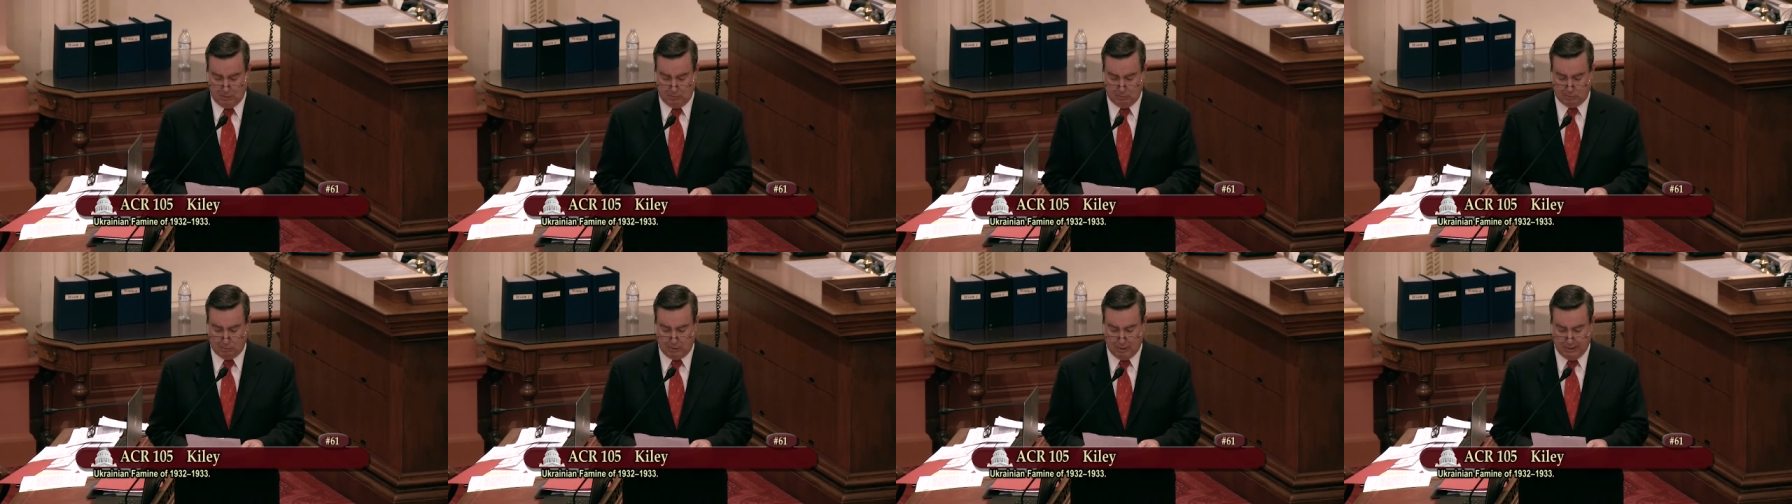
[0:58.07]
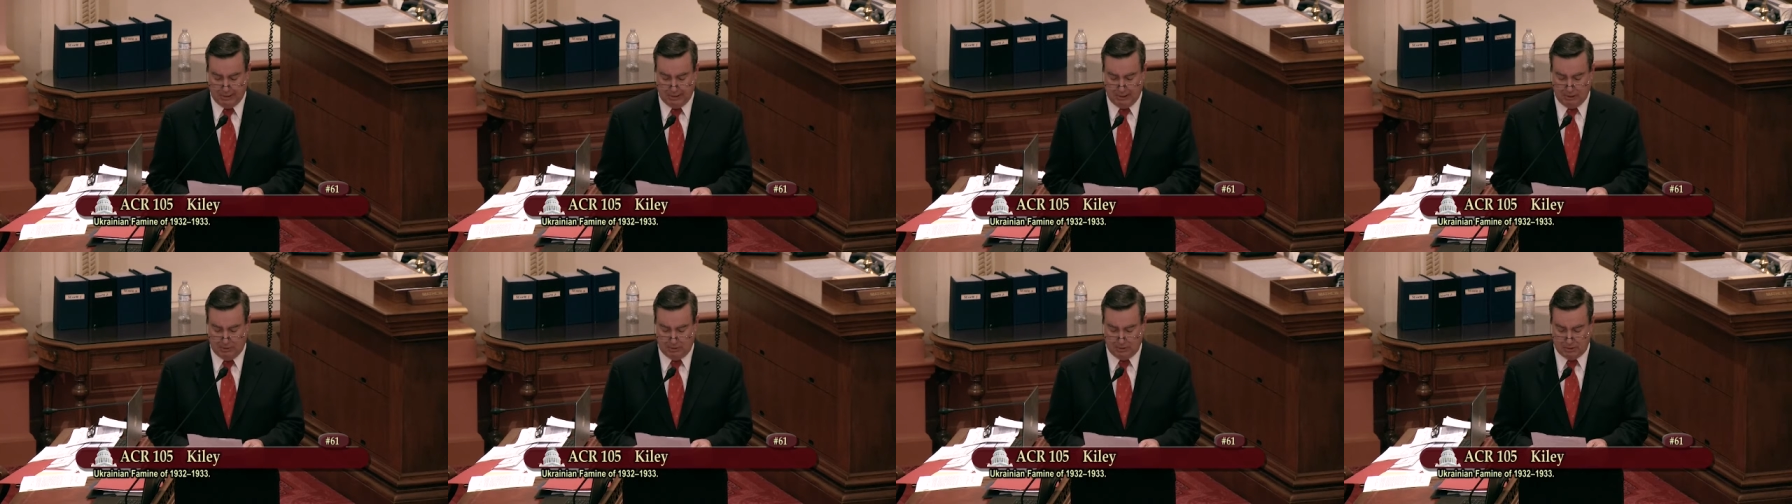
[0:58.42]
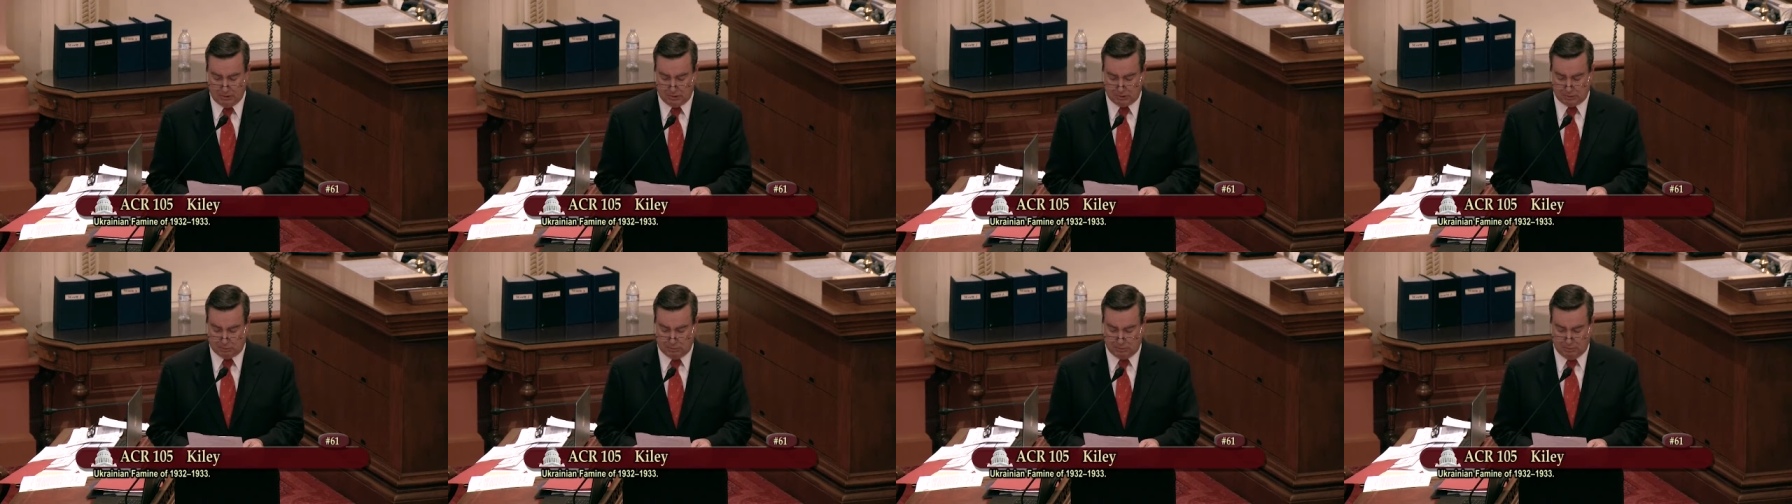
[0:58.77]
Right here in
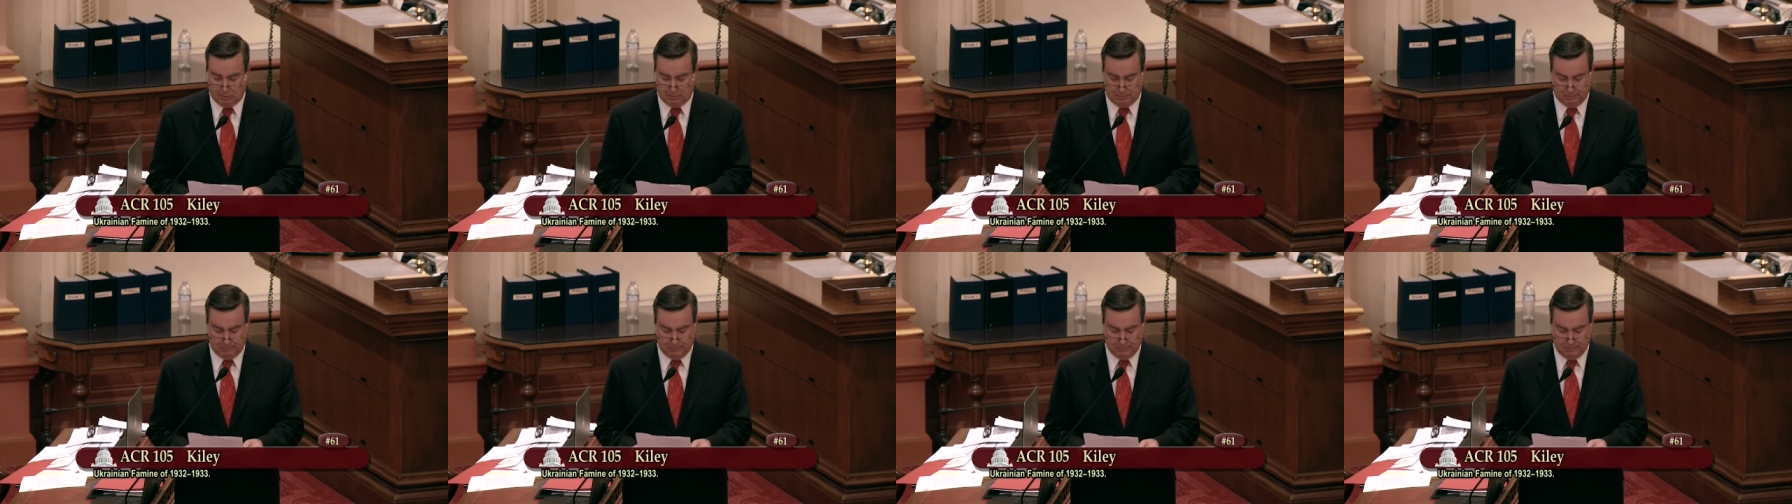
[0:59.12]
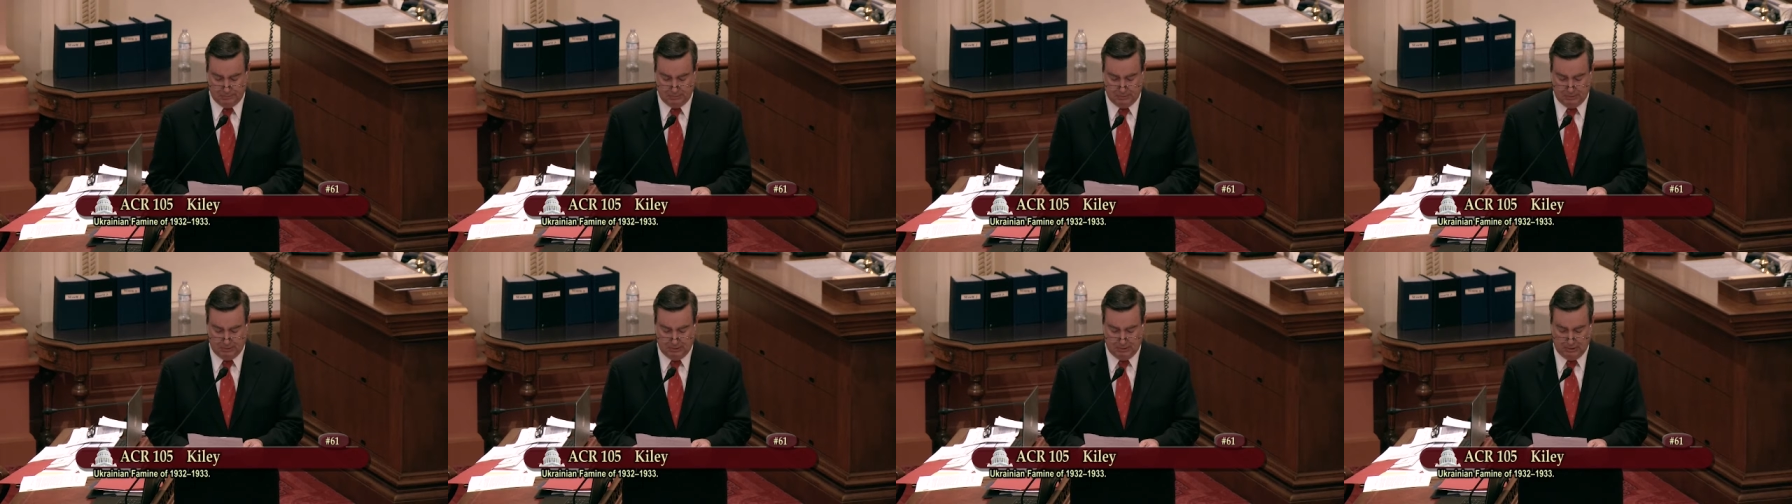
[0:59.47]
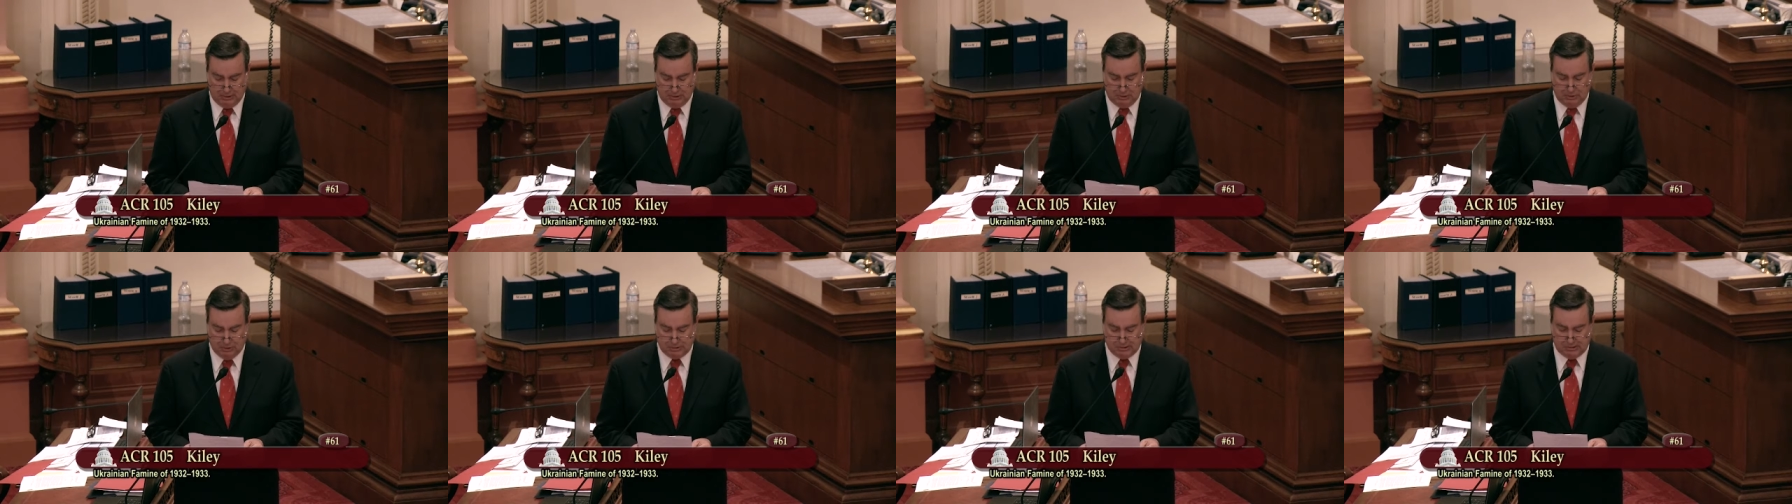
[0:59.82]
this room,
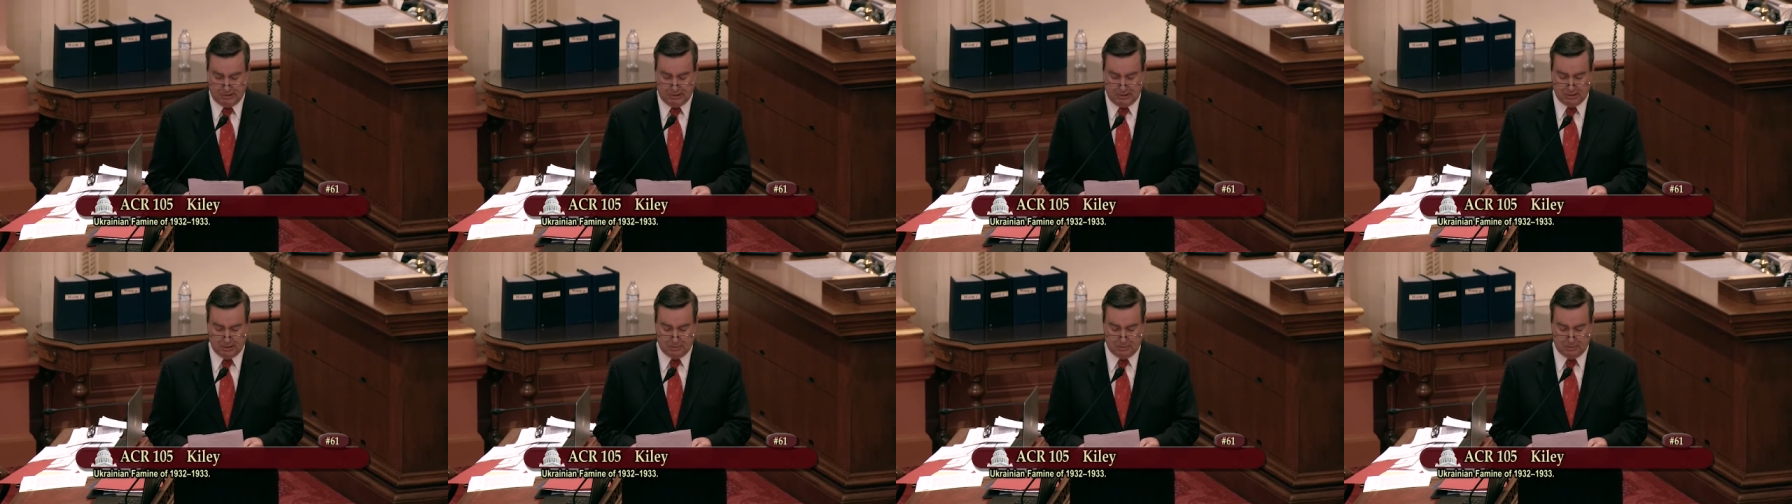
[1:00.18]
you'll see